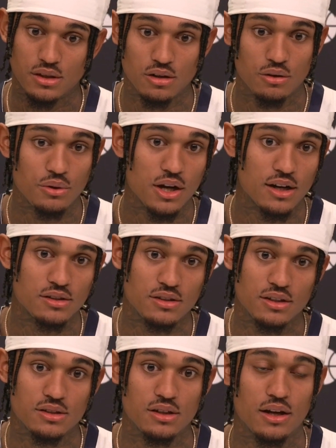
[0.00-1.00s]
you know, we got to
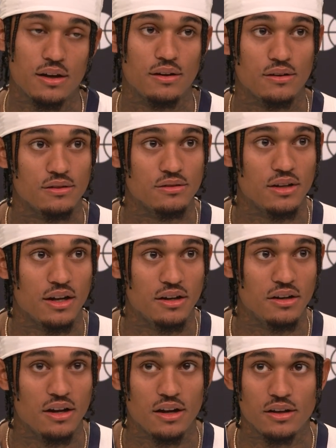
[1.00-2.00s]
stick to that day
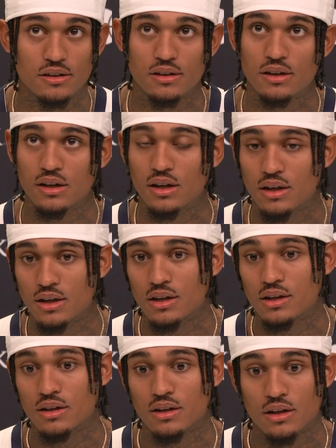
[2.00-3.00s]
to day and
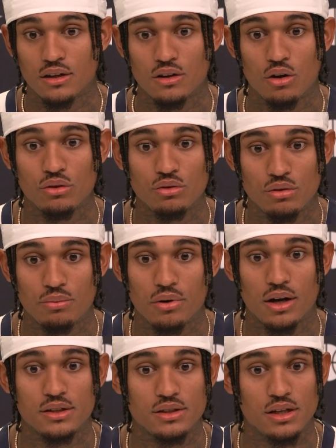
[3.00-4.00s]
go through the
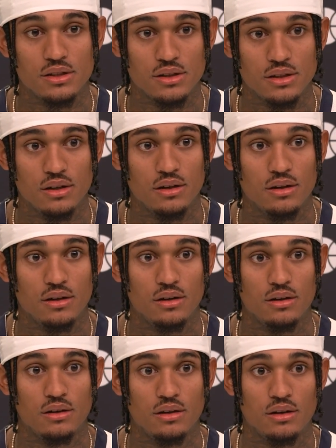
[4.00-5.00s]
process and
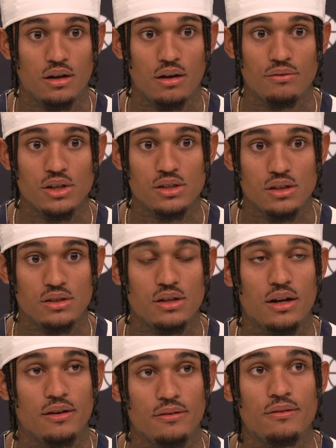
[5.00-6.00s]
of each
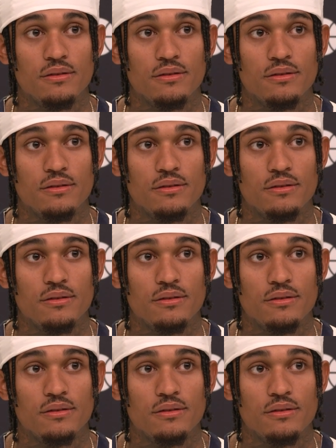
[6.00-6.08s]
day.